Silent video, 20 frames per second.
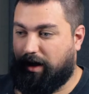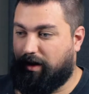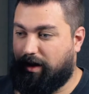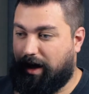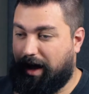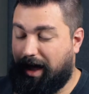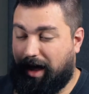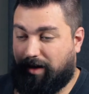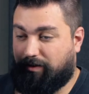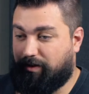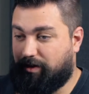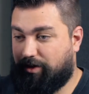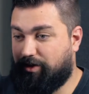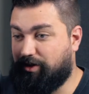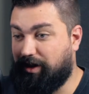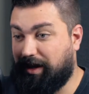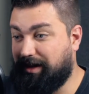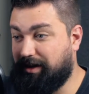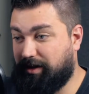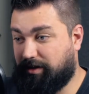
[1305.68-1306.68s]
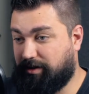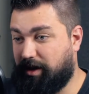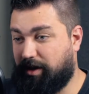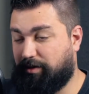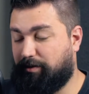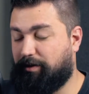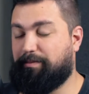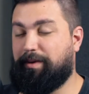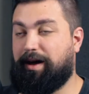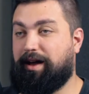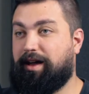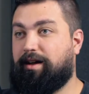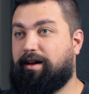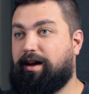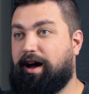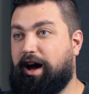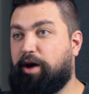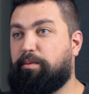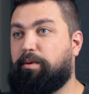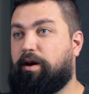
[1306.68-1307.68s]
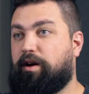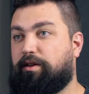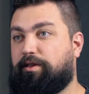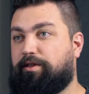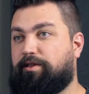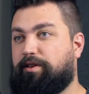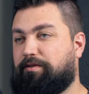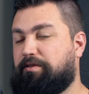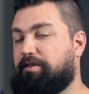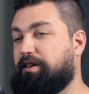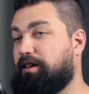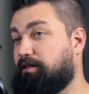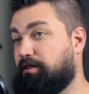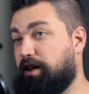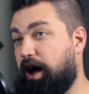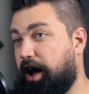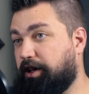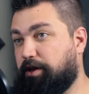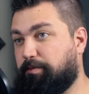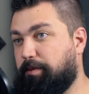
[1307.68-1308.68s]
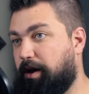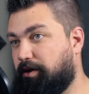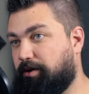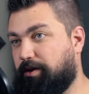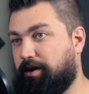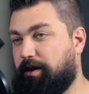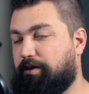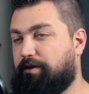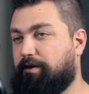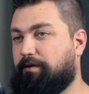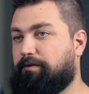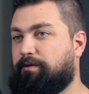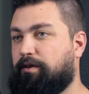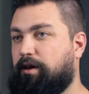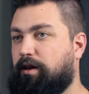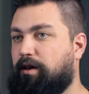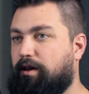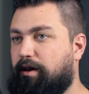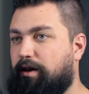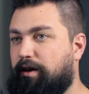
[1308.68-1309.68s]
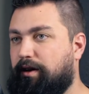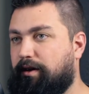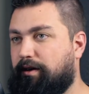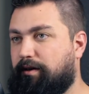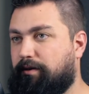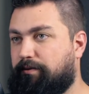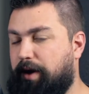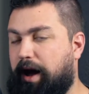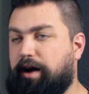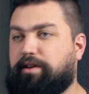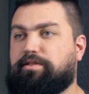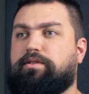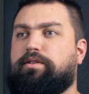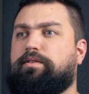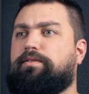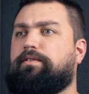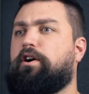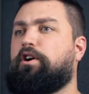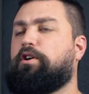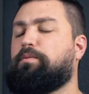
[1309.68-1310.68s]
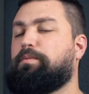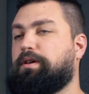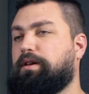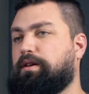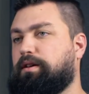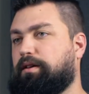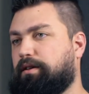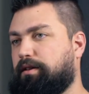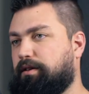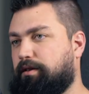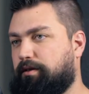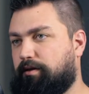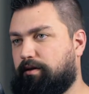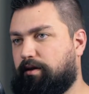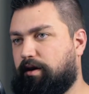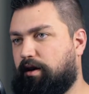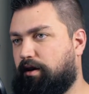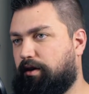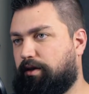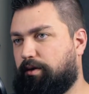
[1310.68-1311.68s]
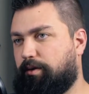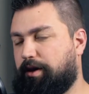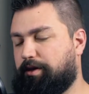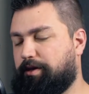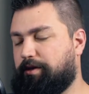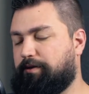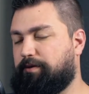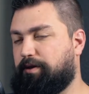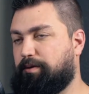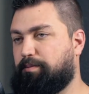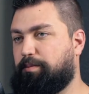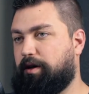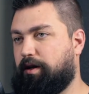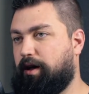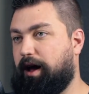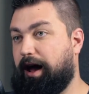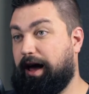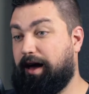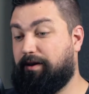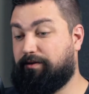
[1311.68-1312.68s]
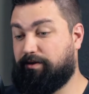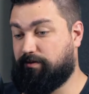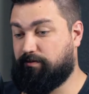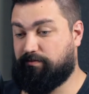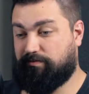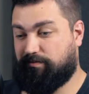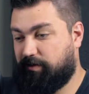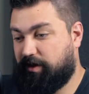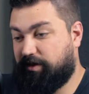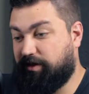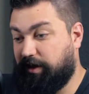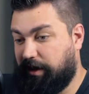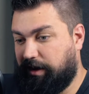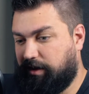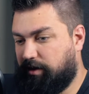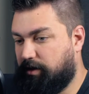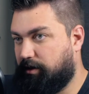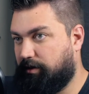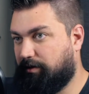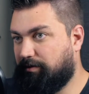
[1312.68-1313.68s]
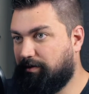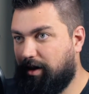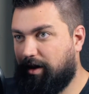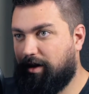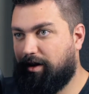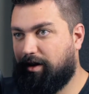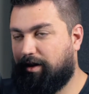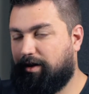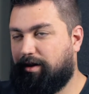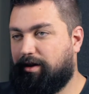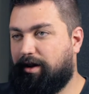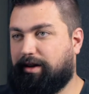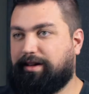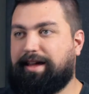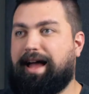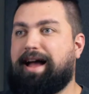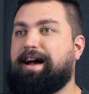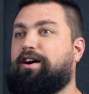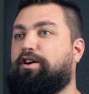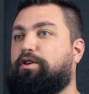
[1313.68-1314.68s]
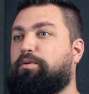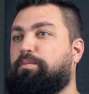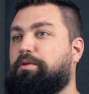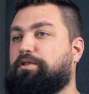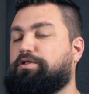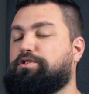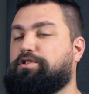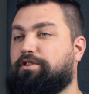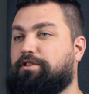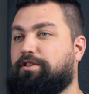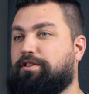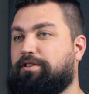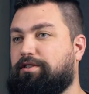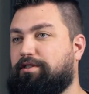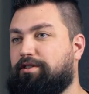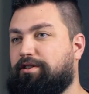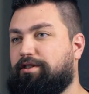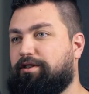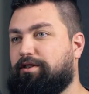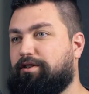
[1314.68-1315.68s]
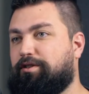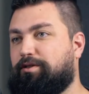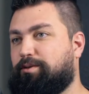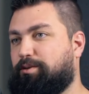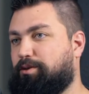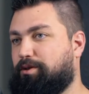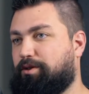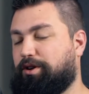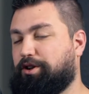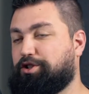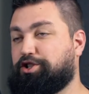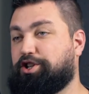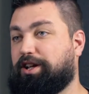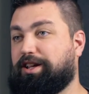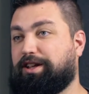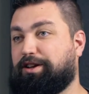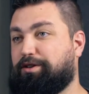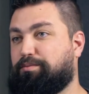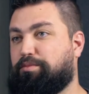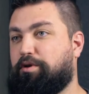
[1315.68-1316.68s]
I haven't seen it done with my eyeballs. I've seen documentaries of factory farming and all the rest of it, but I haven't seen a cow butchered or a chicken